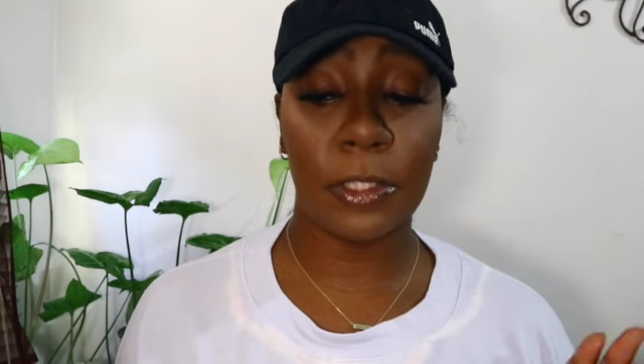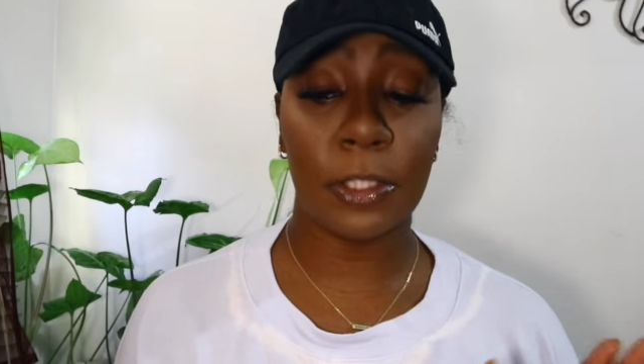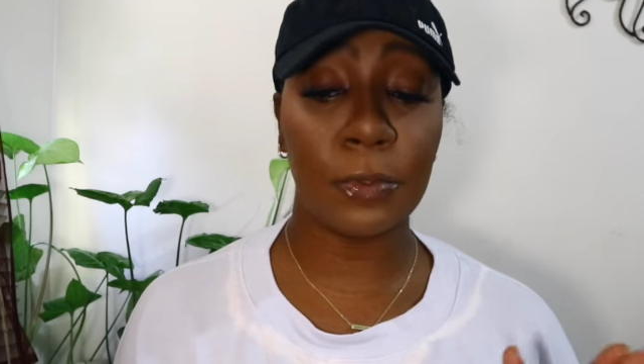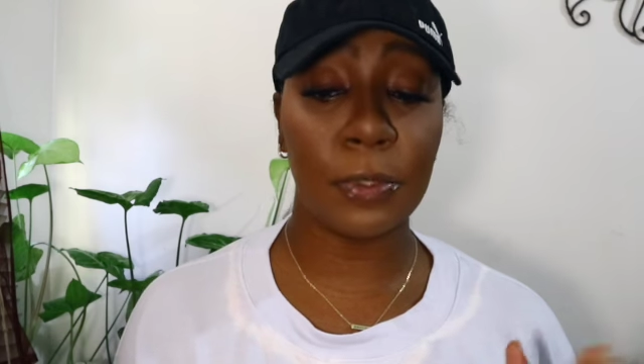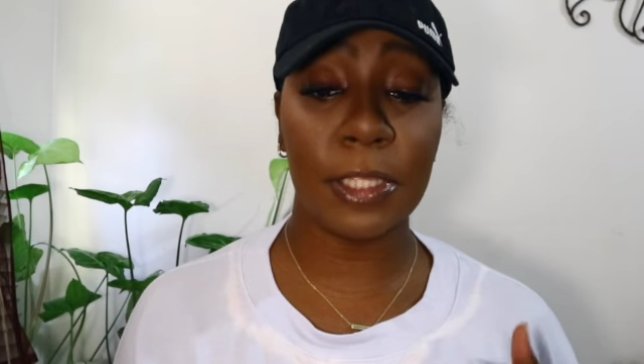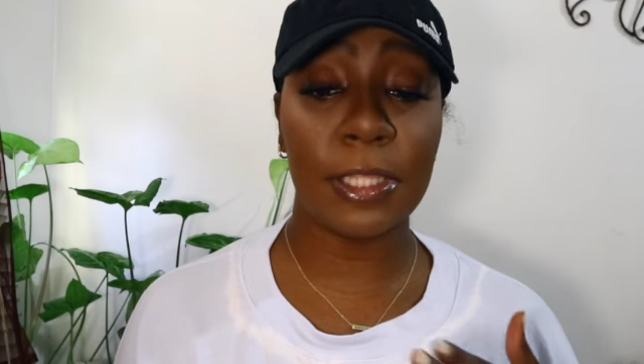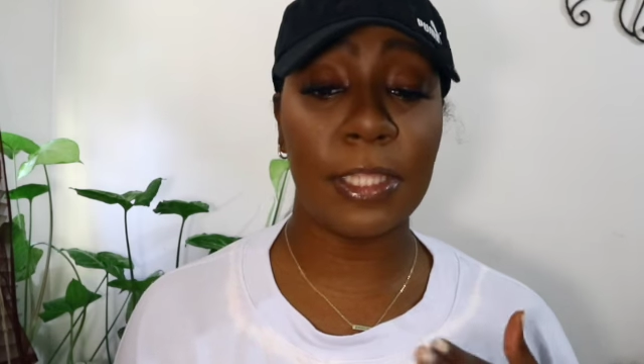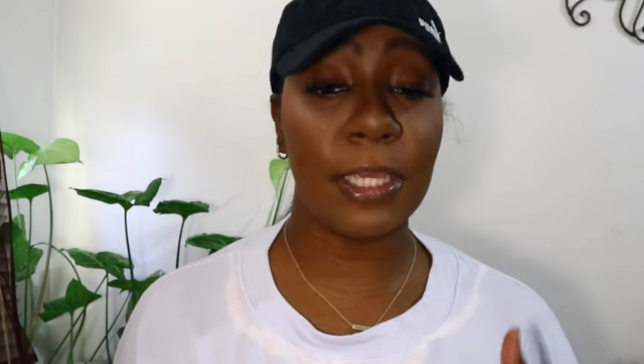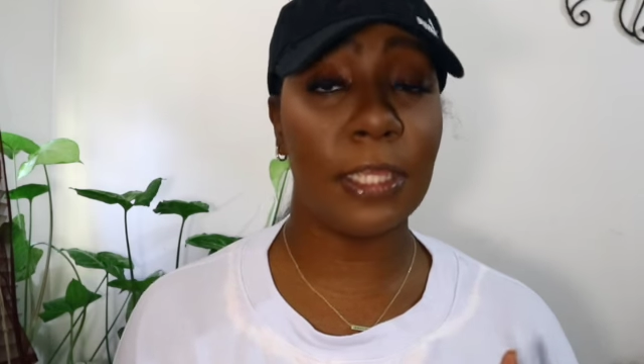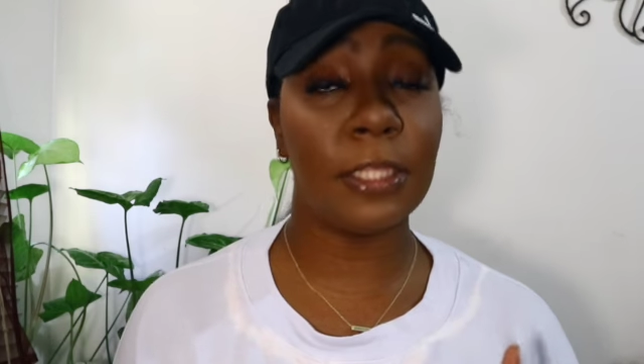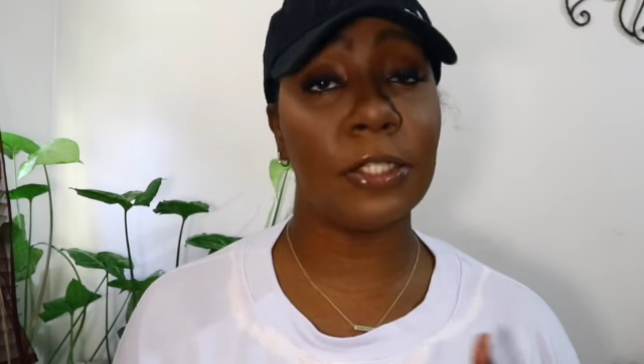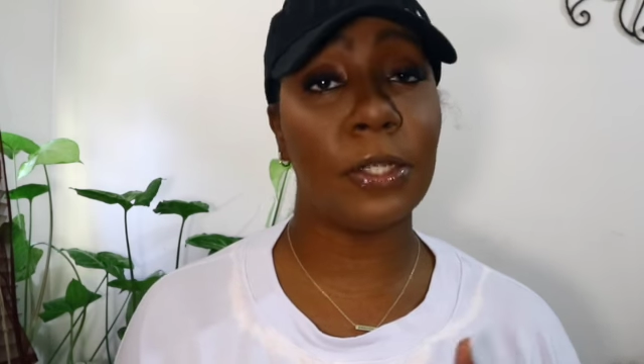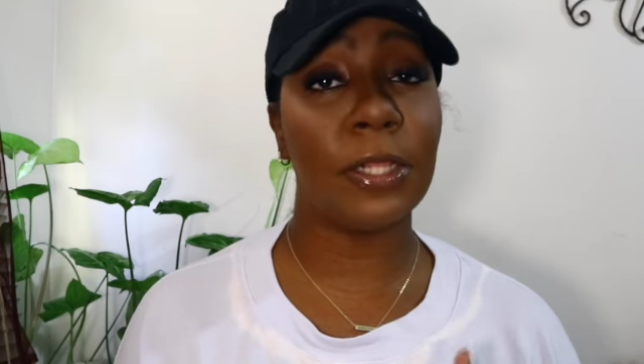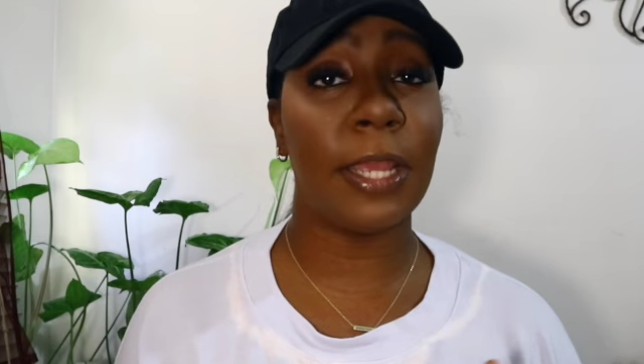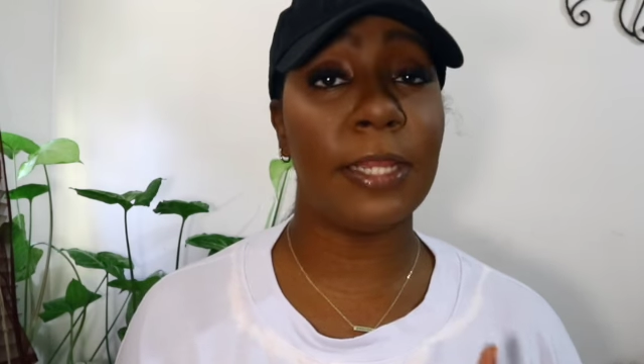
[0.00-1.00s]
three
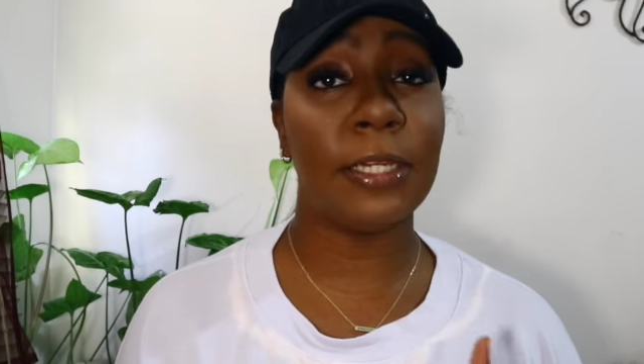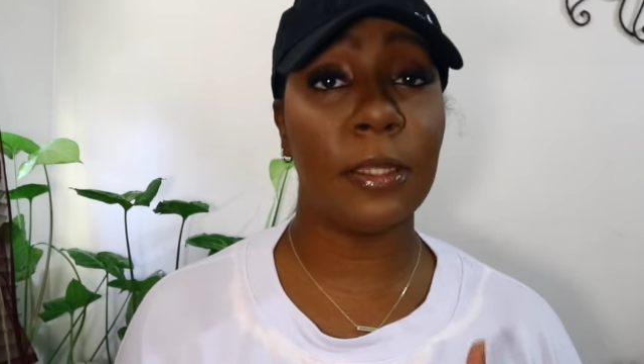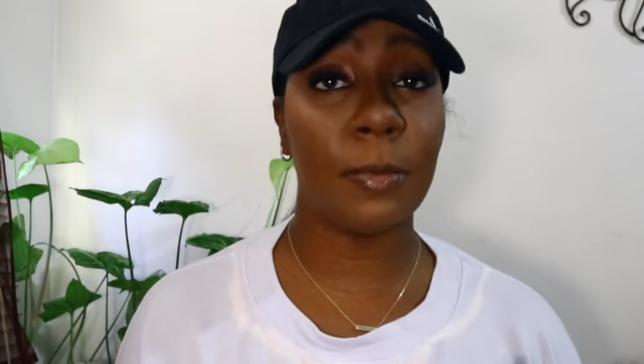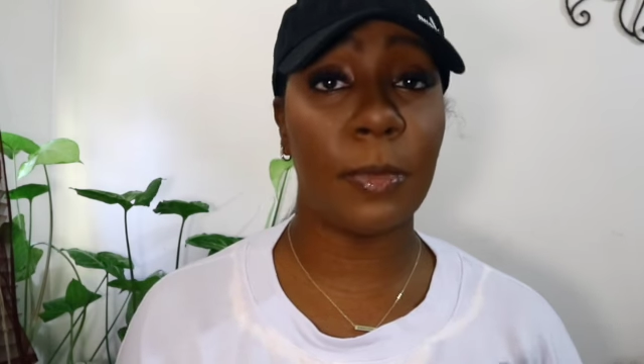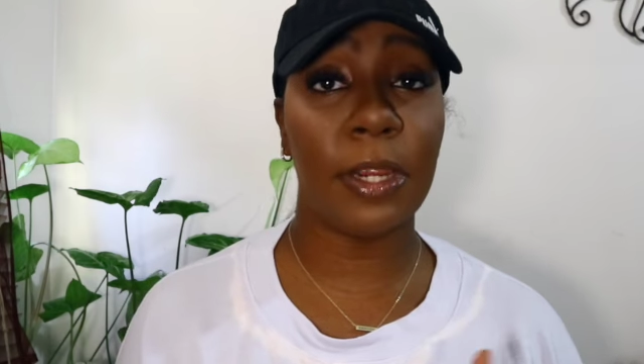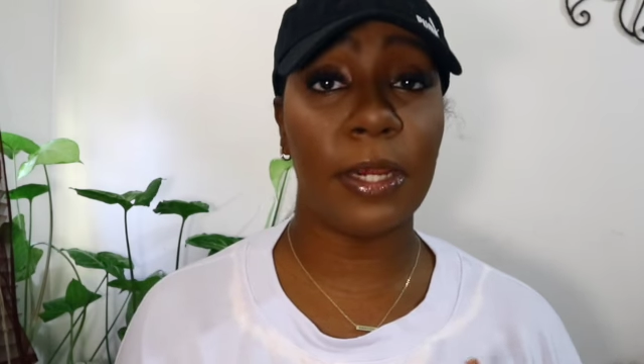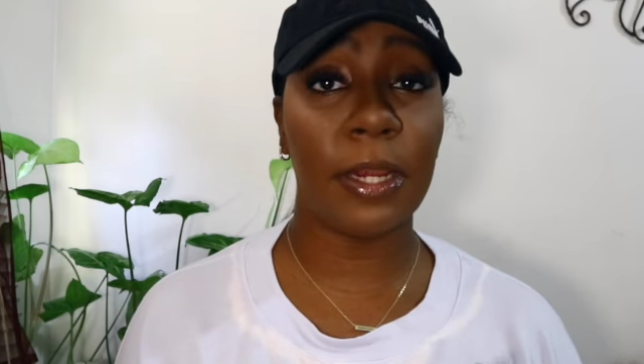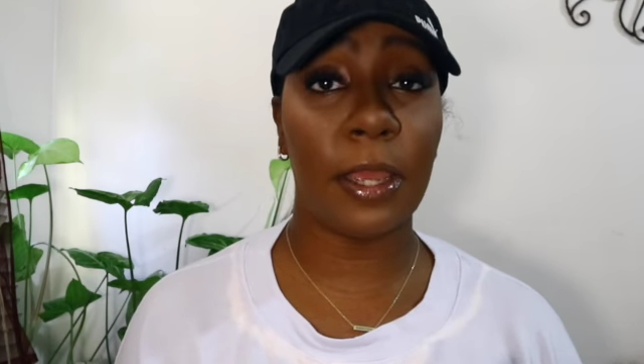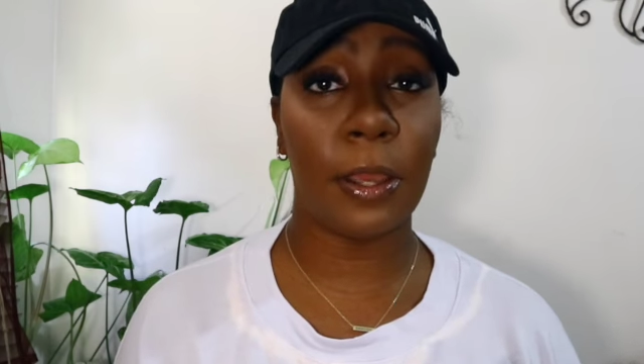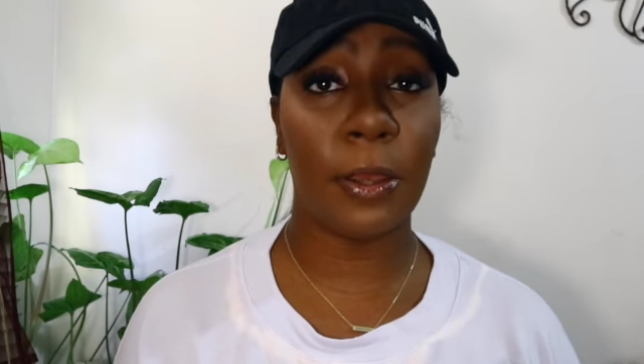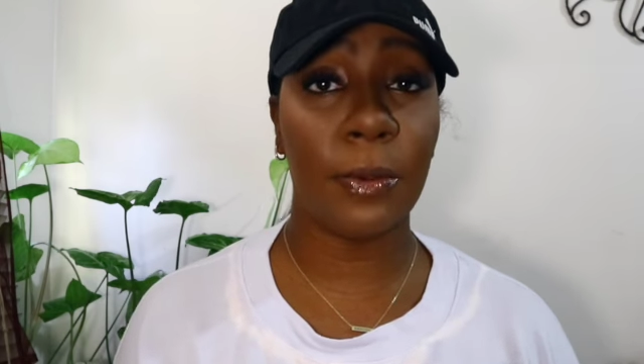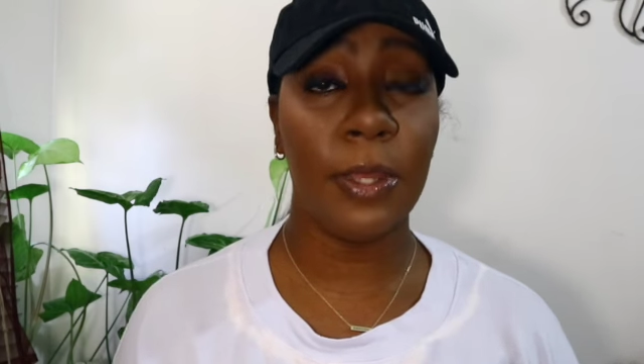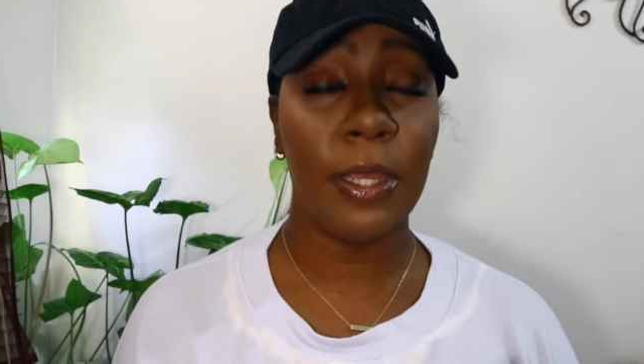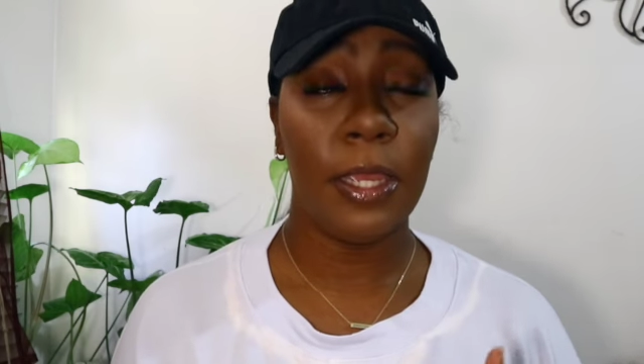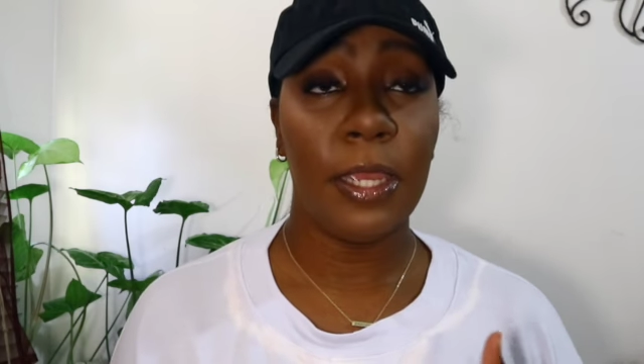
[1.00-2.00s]
things are lined up right
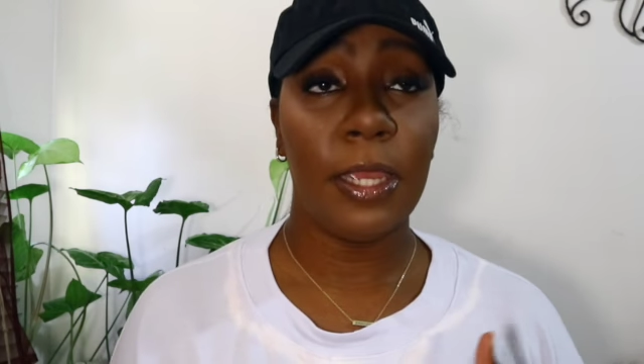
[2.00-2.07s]
now